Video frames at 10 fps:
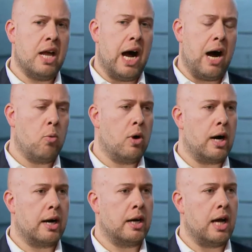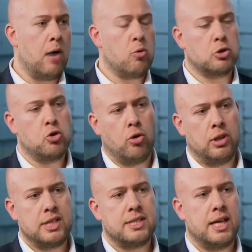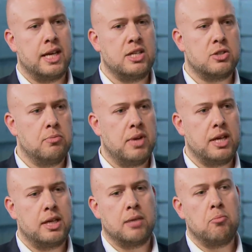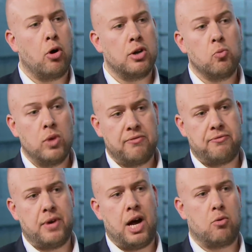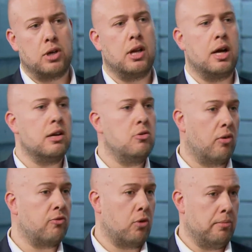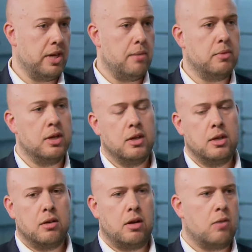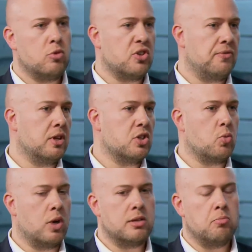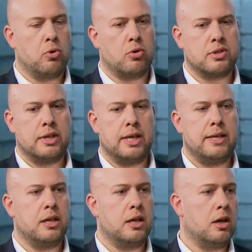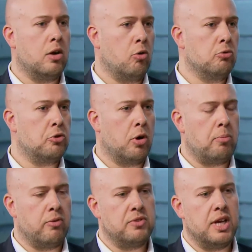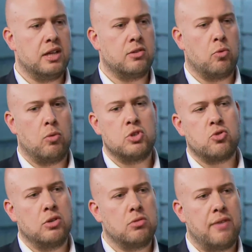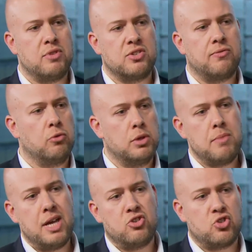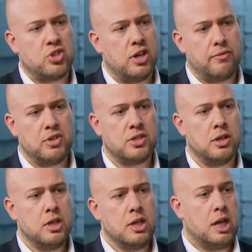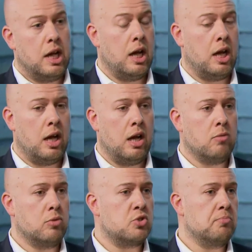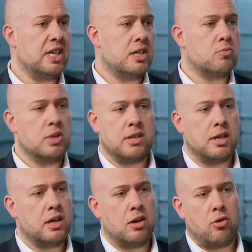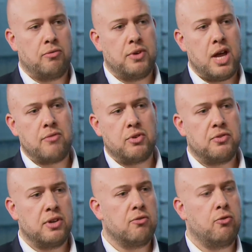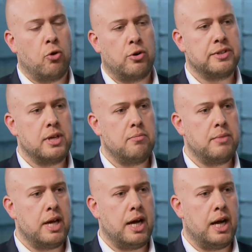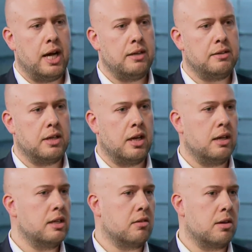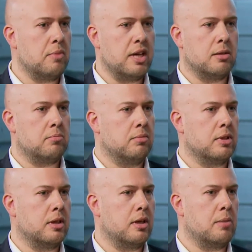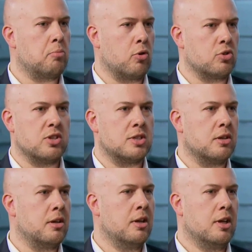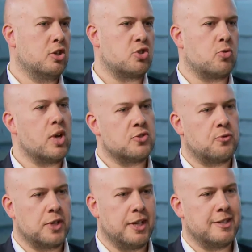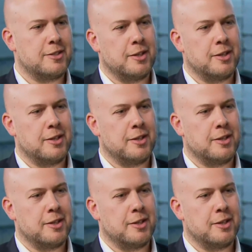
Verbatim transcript: our uh, our goal, let's say, is to make money with our client and not from them, uh, which I think is quite important. And uh, on top of that, what we try to have is a fully managed service, uh, which means we take care of everything for them and uh, literally make it, the process uh, stress-free, let's